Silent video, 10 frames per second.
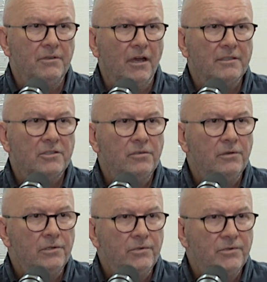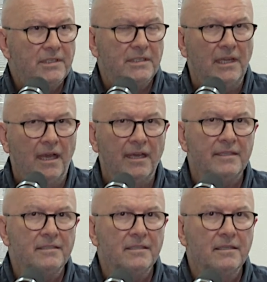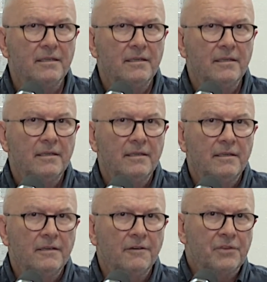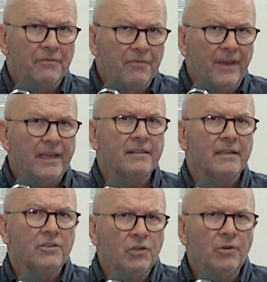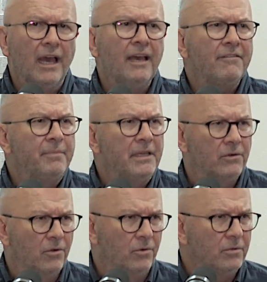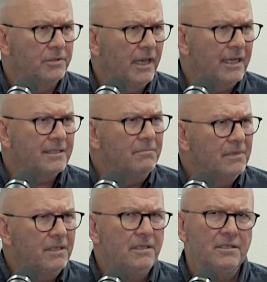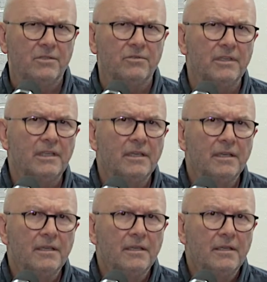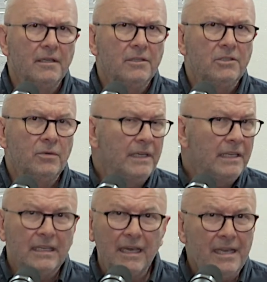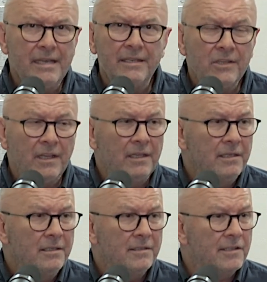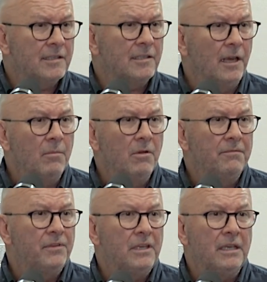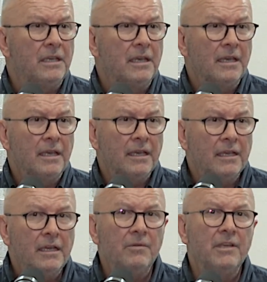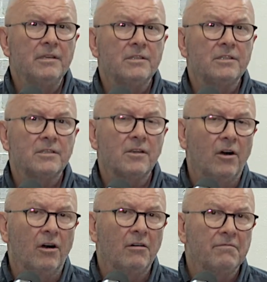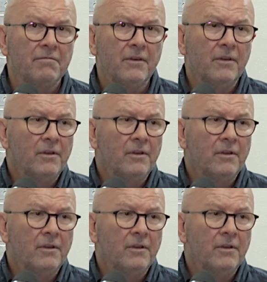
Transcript: not to lose sight of the fact that you have been called as a ministry to engage in some of the areas of